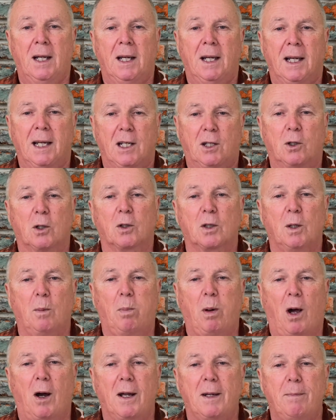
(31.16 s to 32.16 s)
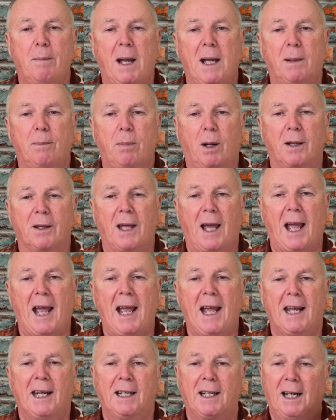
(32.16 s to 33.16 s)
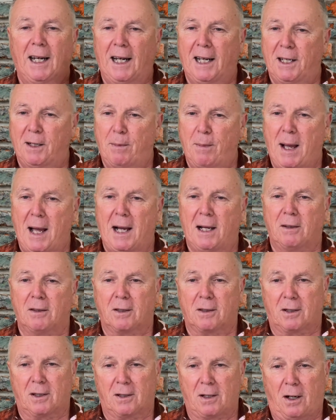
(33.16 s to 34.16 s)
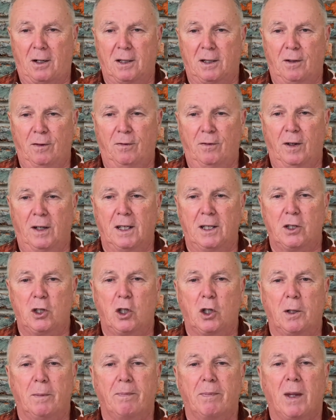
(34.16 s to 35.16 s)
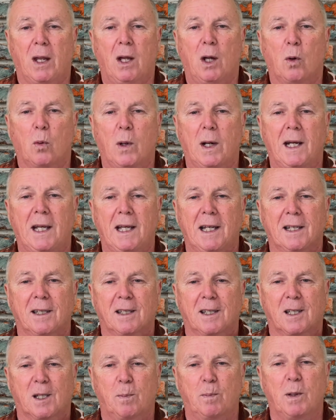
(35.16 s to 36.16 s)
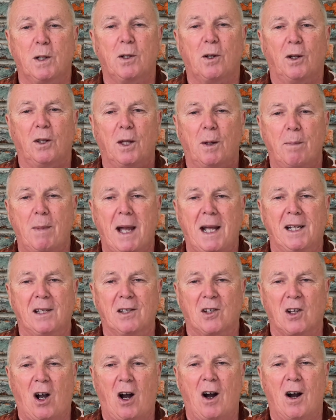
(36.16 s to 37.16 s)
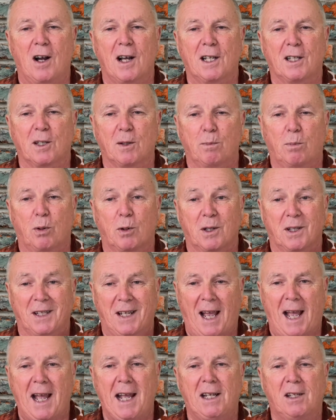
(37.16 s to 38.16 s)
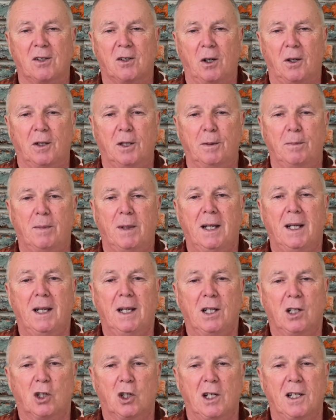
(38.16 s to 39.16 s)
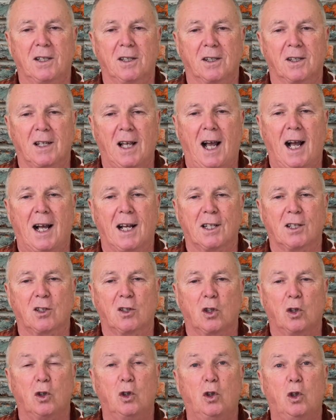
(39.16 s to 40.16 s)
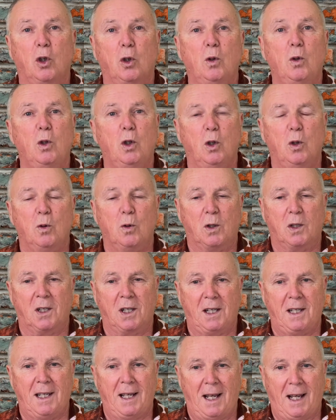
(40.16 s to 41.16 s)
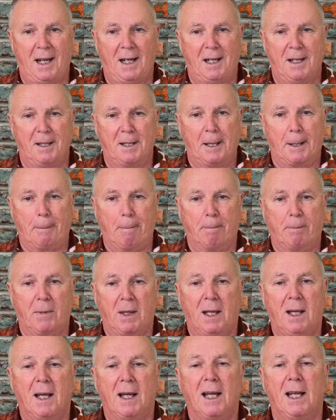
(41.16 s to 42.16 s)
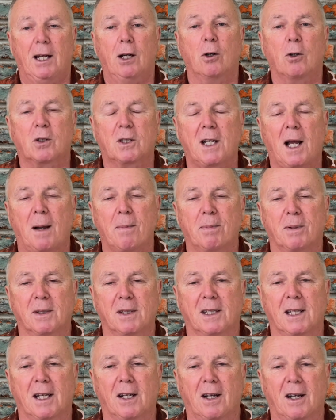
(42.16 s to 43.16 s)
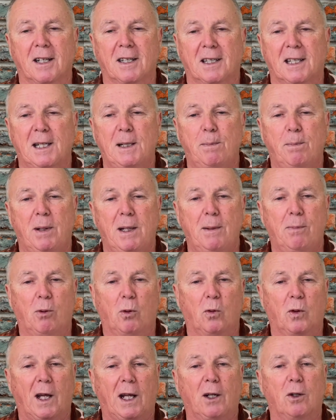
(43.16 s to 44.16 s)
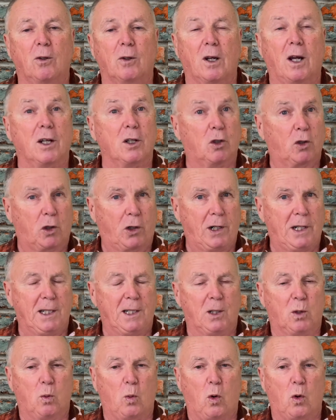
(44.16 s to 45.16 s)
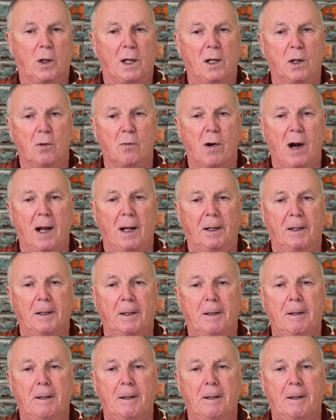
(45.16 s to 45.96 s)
He took the blind man by the hand, led him outside the village. When he had spit on the man's eyes and put his hands on him, Jesus asked, "Do you see anything?" He looked up and said, "I see people. They look like trees walking around."